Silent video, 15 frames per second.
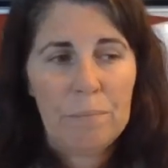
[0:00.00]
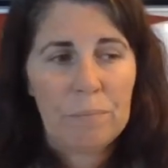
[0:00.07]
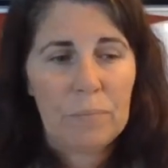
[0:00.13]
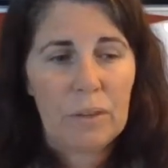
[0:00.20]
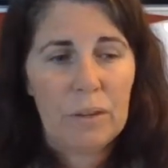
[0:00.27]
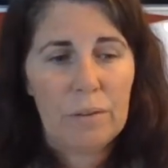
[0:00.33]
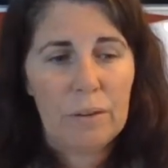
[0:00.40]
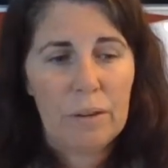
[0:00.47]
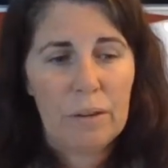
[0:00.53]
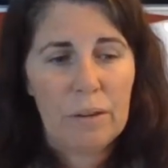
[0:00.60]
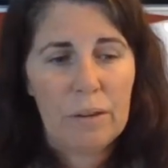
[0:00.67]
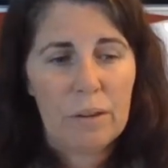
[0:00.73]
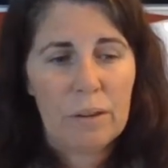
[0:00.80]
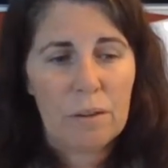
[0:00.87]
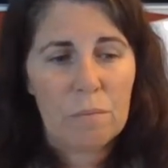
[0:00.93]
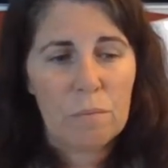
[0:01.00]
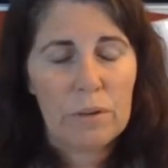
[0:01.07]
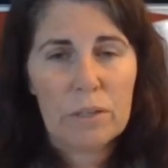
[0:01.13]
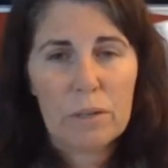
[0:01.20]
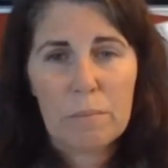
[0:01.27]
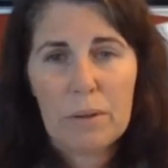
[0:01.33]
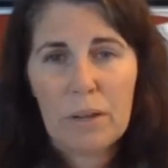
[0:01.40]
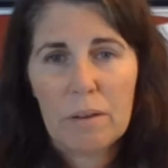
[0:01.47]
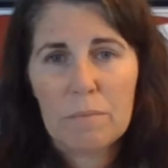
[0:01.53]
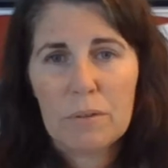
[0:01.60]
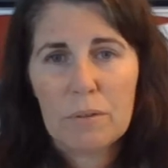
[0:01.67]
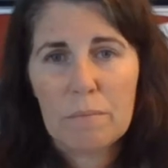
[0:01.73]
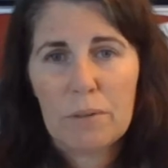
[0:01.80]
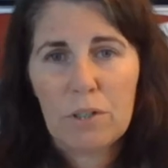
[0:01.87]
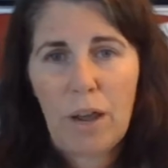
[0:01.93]
The risk
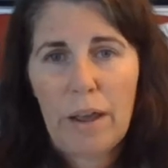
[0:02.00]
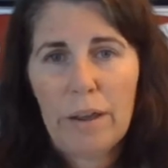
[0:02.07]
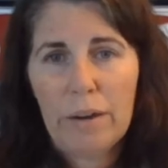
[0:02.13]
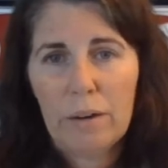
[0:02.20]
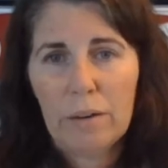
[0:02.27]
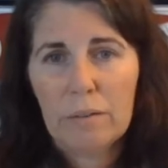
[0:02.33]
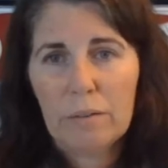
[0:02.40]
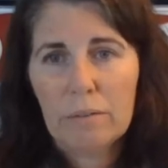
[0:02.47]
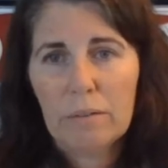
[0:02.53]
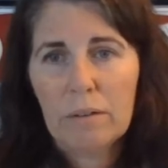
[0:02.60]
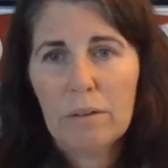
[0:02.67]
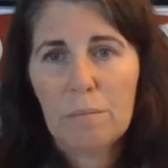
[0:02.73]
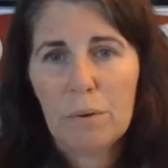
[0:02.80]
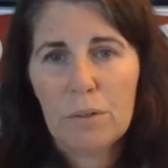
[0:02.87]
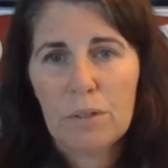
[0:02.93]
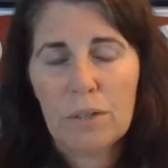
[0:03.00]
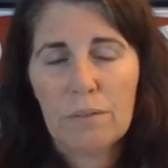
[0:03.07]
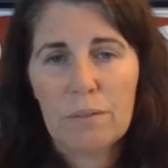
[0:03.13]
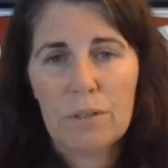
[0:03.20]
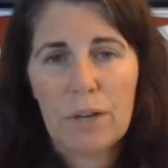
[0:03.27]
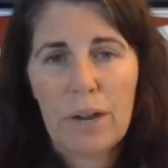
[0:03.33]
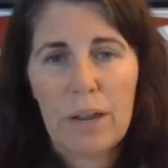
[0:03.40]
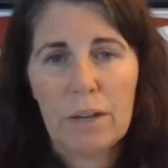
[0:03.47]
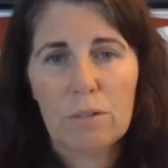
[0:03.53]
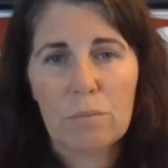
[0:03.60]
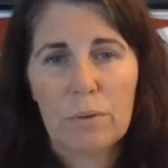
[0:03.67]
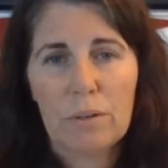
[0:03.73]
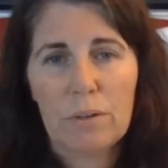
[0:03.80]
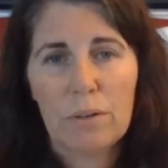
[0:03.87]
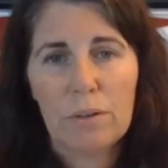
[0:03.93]
becomes much higher in pushing for change
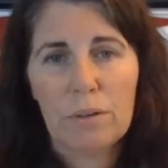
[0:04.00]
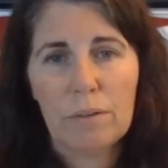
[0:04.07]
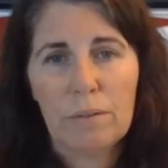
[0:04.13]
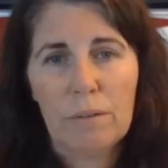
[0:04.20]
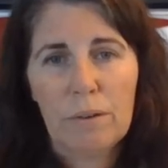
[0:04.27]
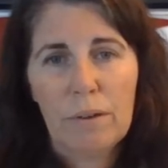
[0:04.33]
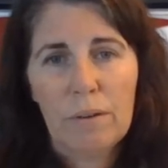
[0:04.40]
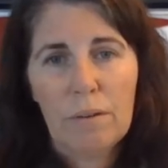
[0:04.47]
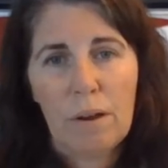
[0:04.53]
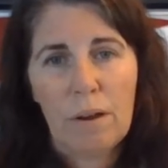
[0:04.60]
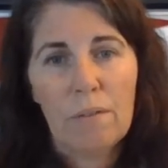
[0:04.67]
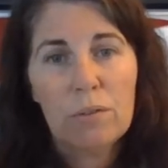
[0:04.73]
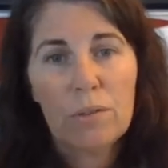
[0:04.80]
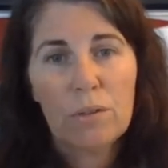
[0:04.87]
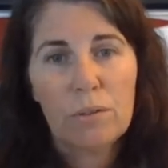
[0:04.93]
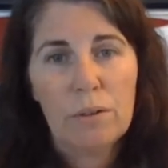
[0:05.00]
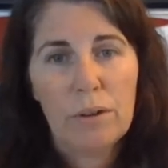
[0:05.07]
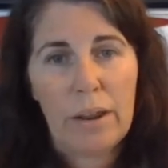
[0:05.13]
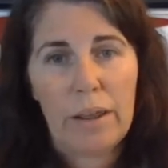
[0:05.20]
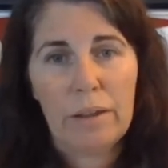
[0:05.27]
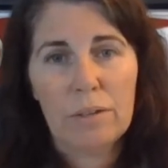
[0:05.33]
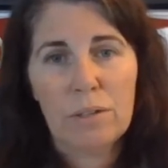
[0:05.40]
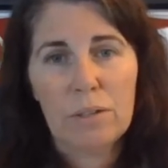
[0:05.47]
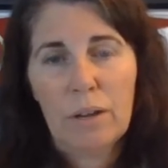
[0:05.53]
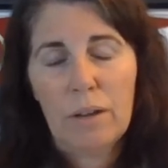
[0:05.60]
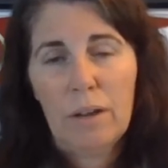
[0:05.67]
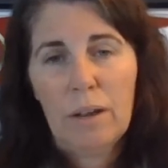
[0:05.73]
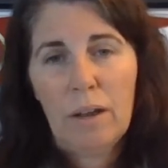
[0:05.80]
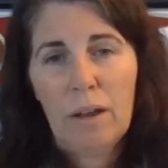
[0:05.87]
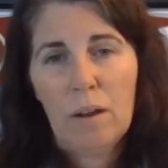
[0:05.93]
when you're of a certain age.
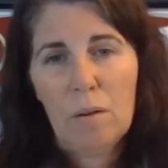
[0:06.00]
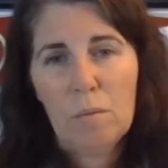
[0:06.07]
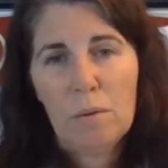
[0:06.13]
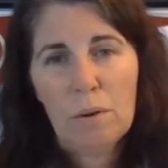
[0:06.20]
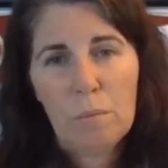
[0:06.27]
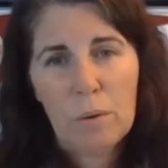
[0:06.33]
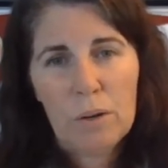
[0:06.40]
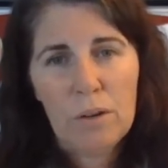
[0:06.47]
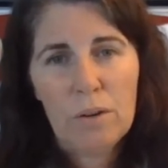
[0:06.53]
Where when you're